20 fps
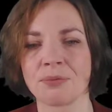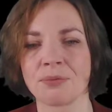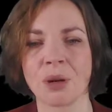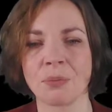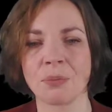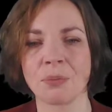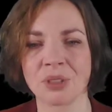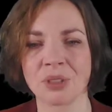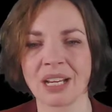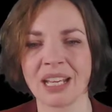
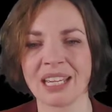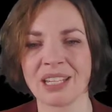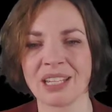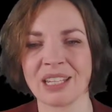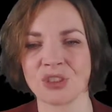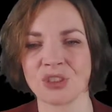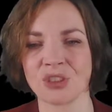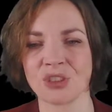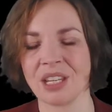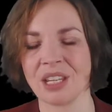
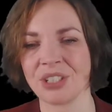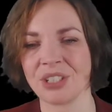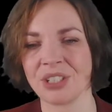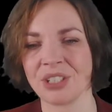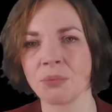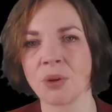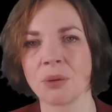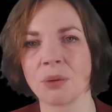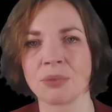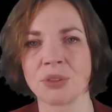population and
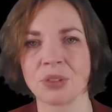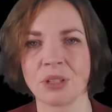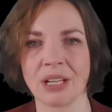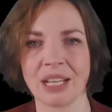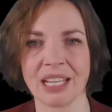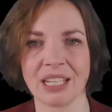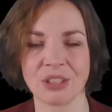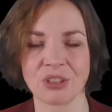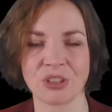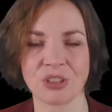
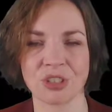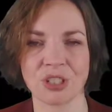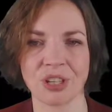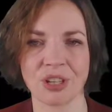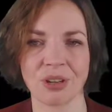depopulation